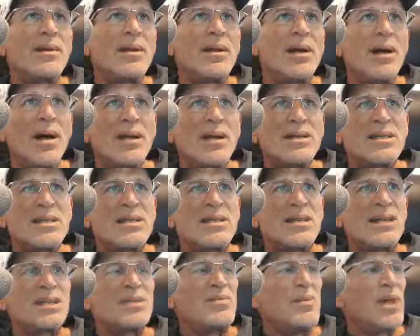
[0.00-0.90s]
On
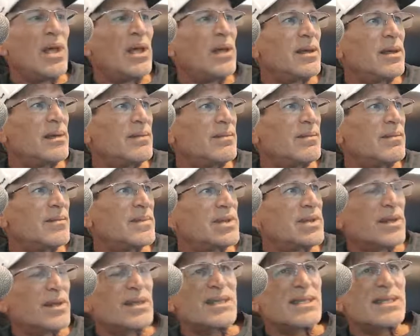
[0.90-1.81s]
6 million.
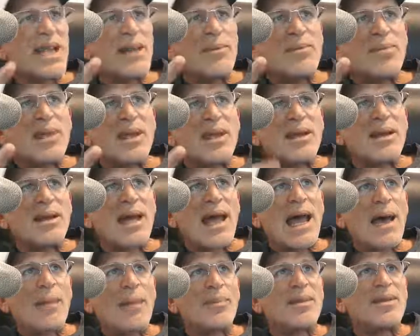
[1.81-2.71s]
So the same thing can
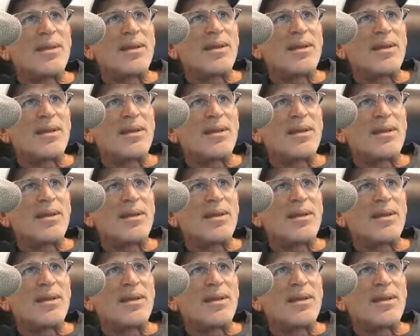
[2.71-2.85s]
happen to